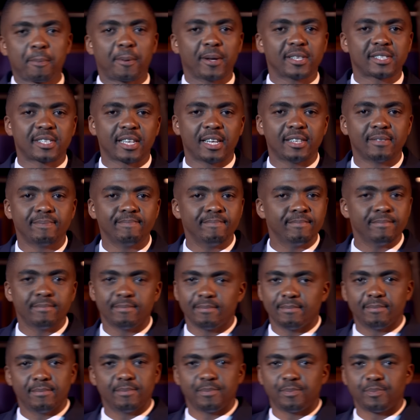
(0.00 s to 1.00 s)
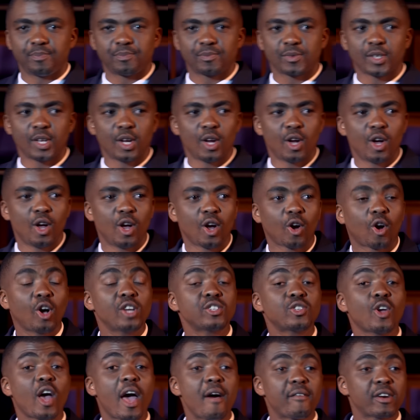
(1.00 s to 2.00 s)
person. Because mm-hmm. mm
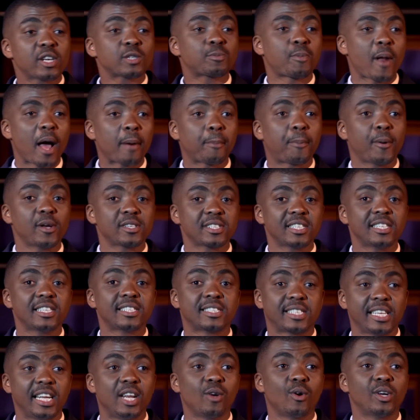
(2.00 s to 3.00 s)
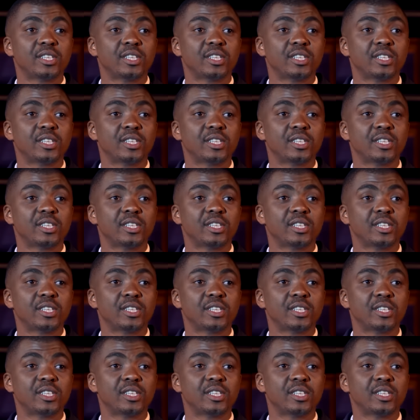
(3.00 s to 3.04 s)
-hmm. your average black person is dealing